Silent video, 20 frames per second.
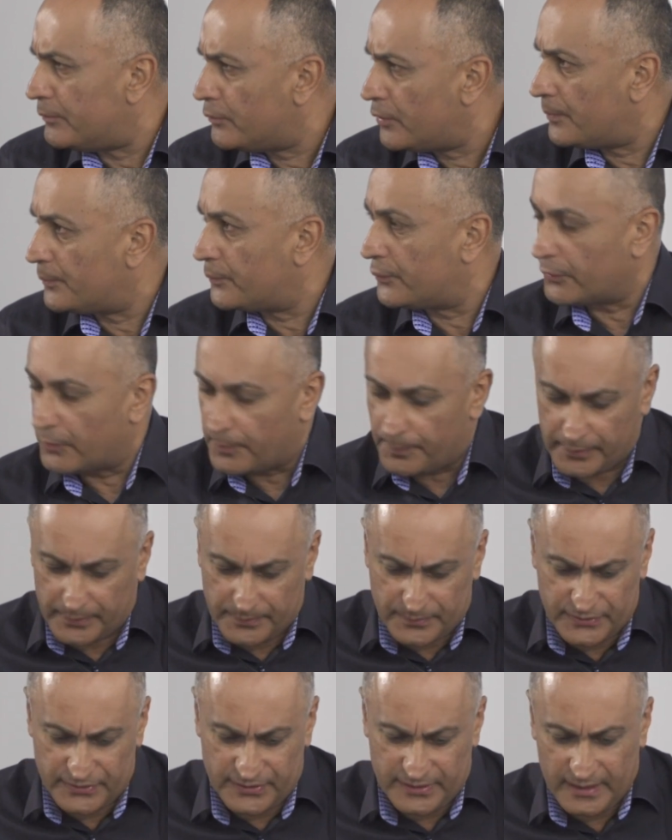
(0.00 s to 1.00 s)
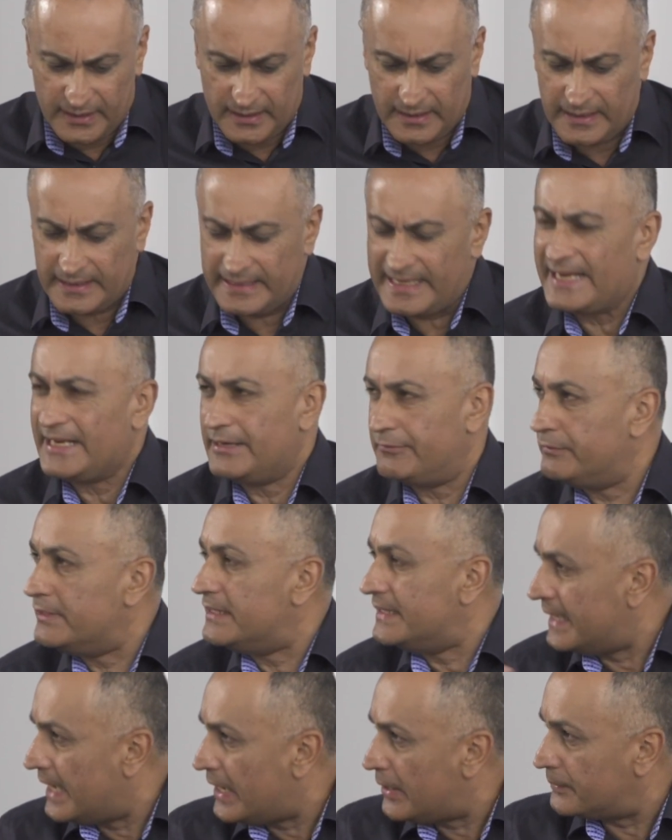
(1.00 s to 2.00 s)
What problems can it
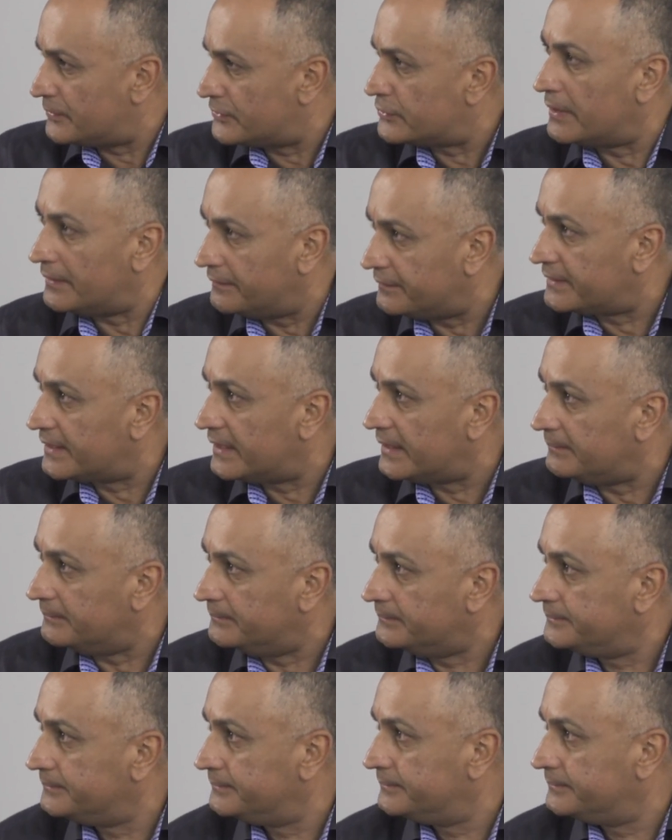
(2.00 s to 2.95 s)
really help to overcome?